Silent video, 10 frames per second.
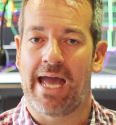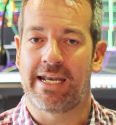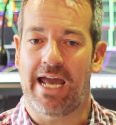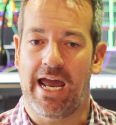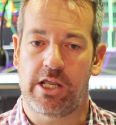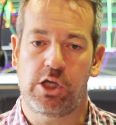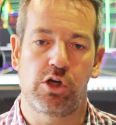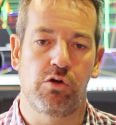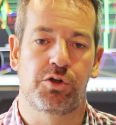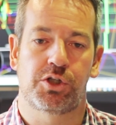And it had a
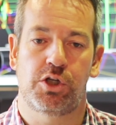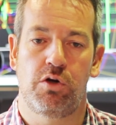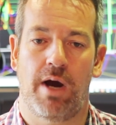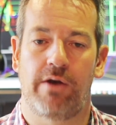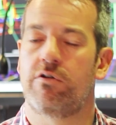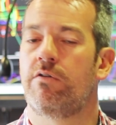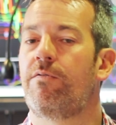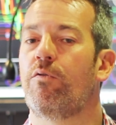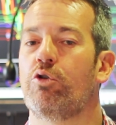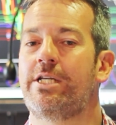huge
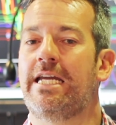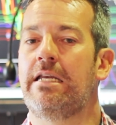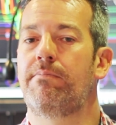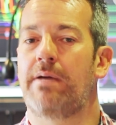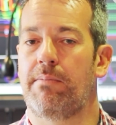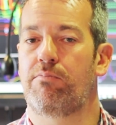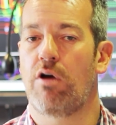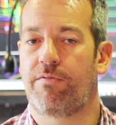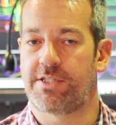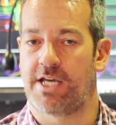214 pip
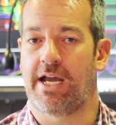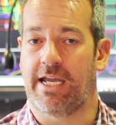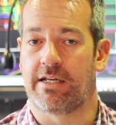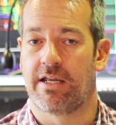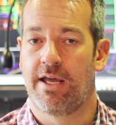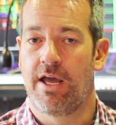profit target,